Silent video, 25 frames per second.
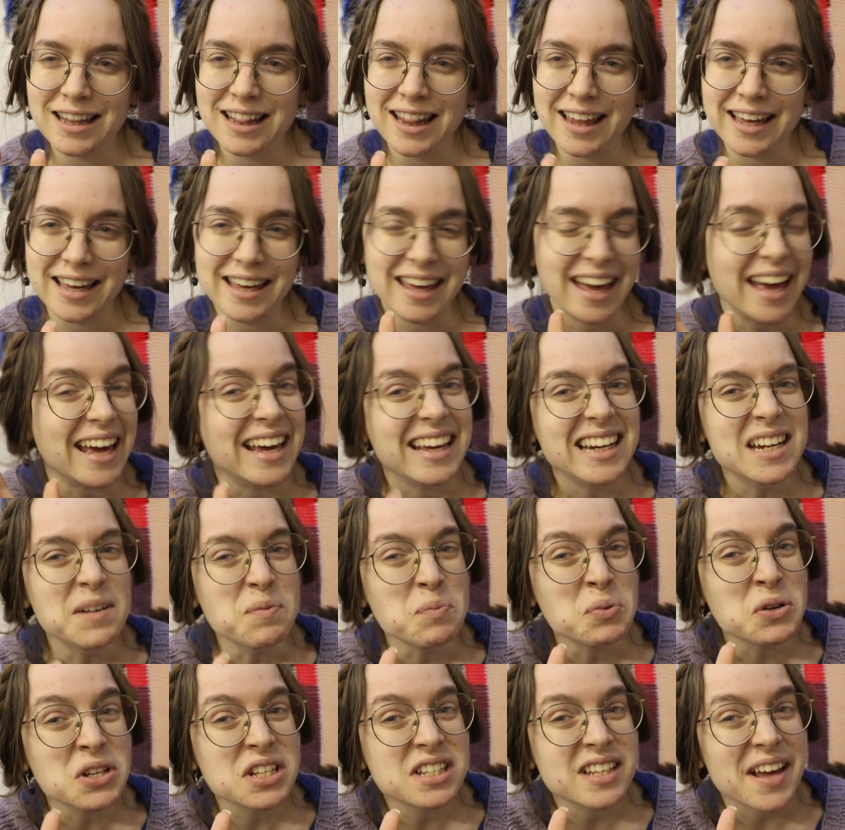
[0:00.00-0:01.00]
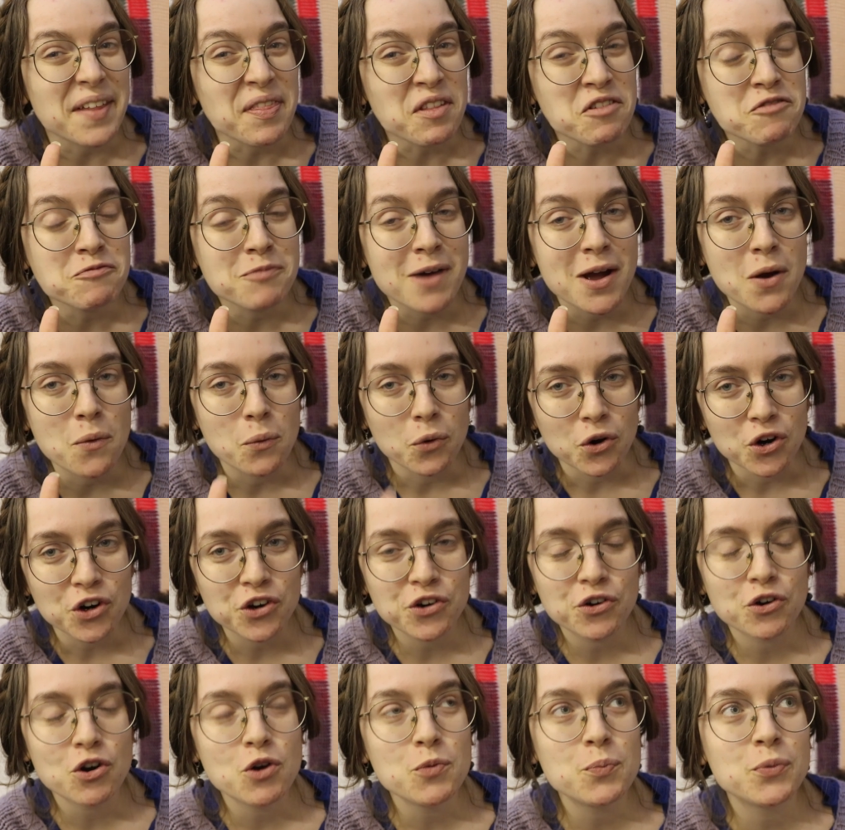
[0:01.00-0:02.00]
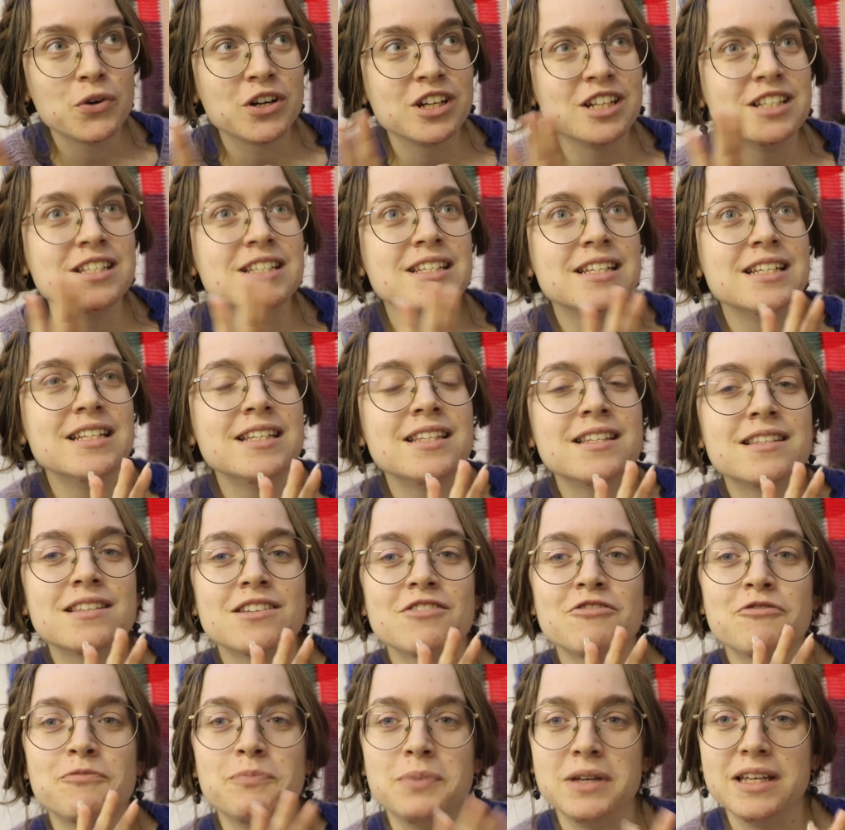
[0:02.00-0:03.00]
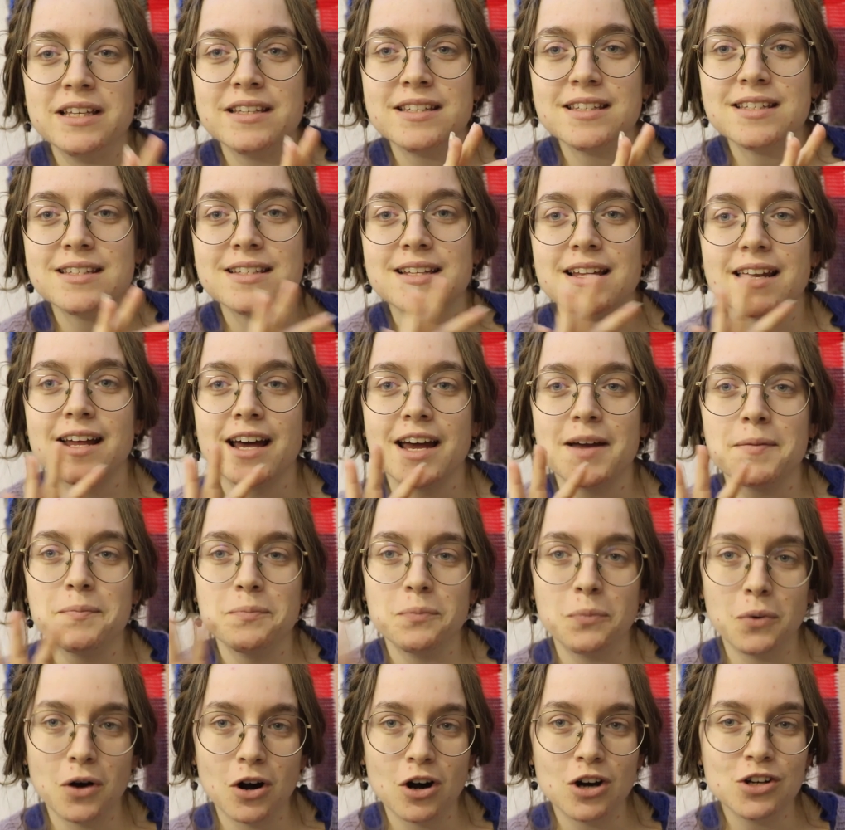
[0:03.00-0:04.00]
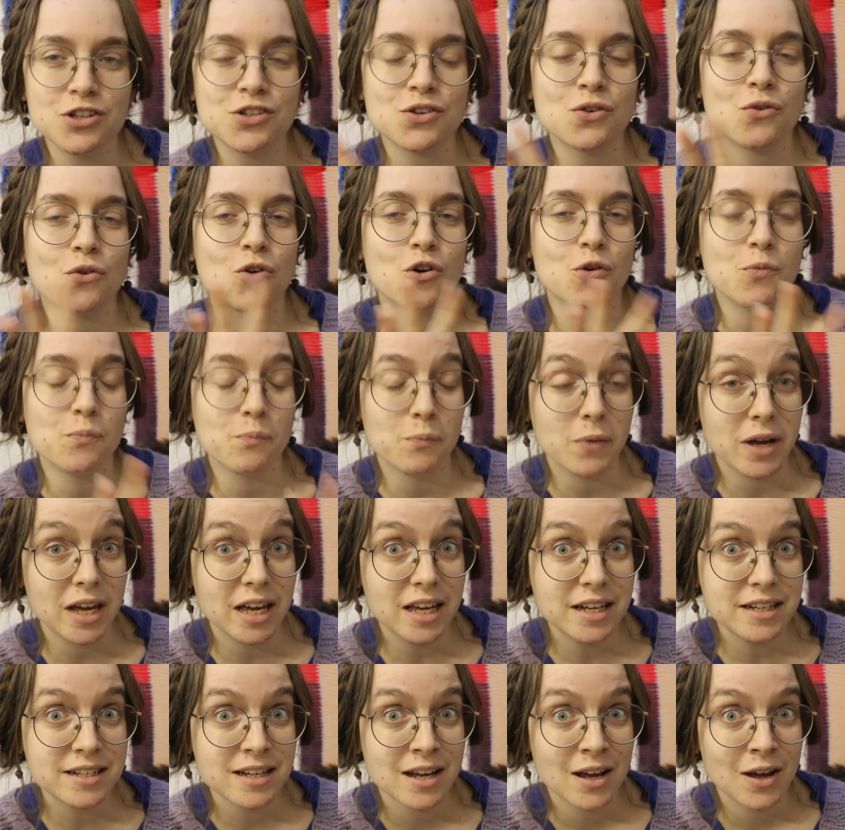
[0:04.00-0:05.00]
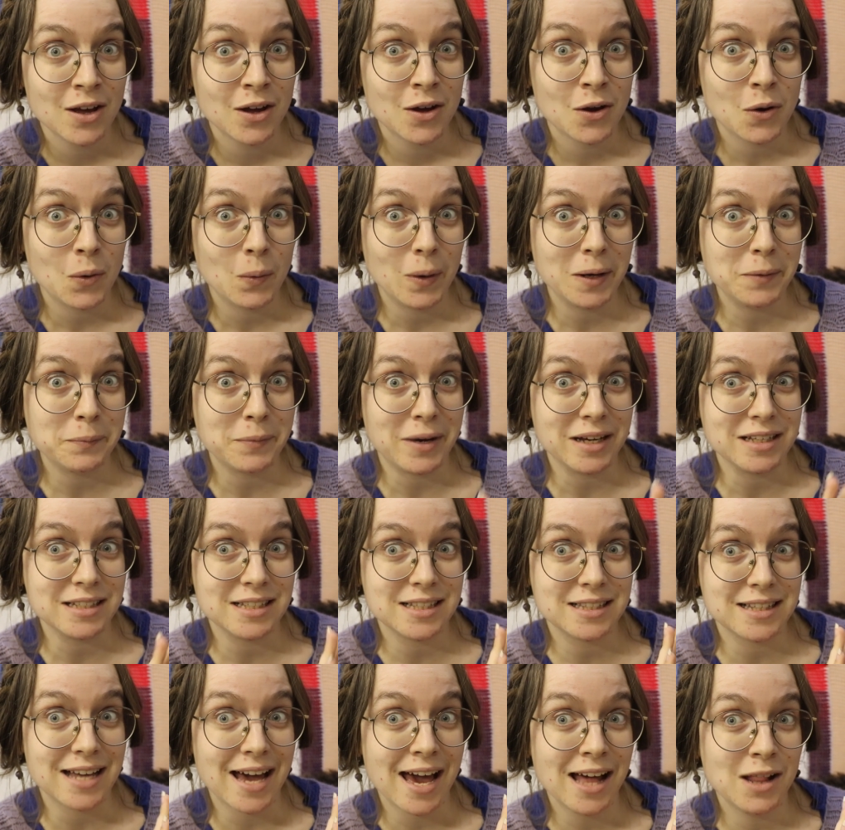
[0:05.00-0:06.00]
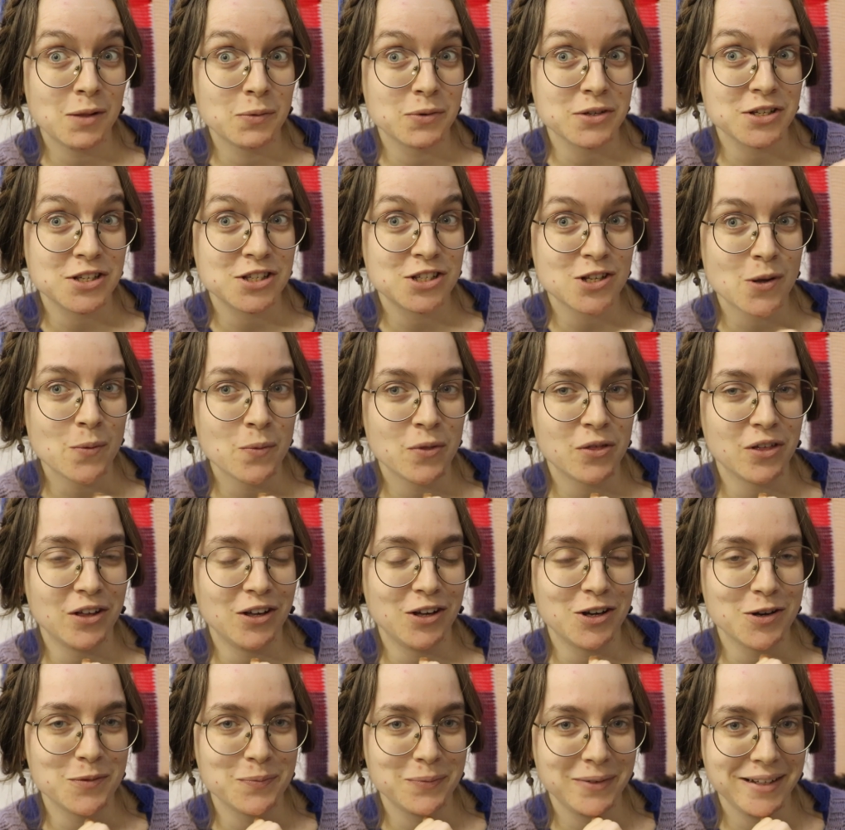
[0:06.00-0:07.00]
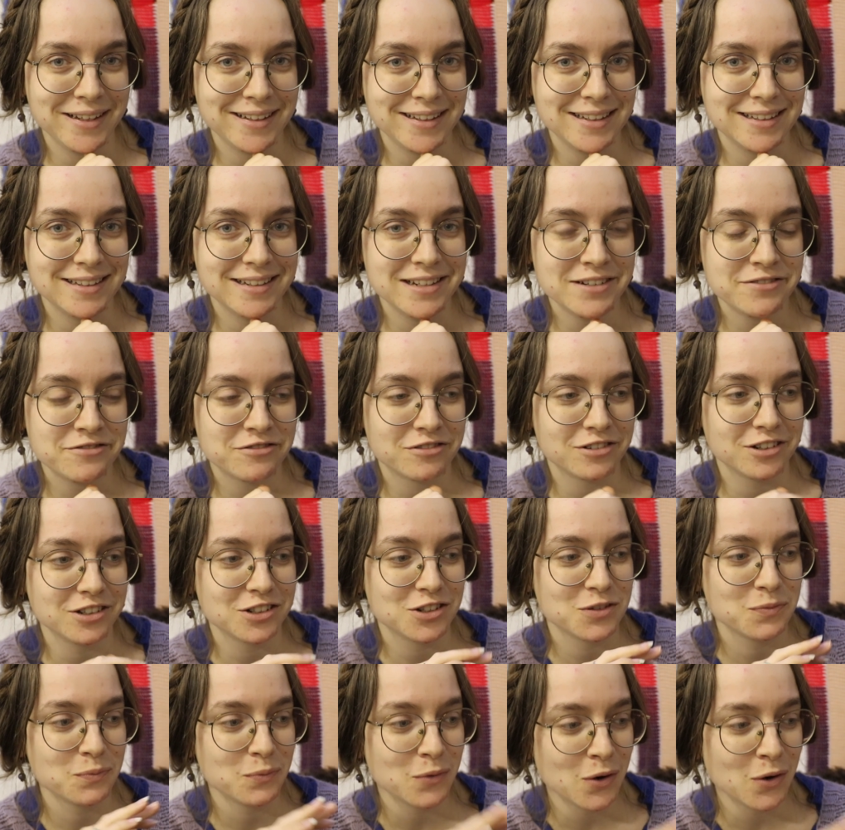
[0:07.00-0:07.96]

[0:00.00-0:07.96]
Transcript: like 80% of my wardrobe consists of pieces that I bought or made when my style was something completely different.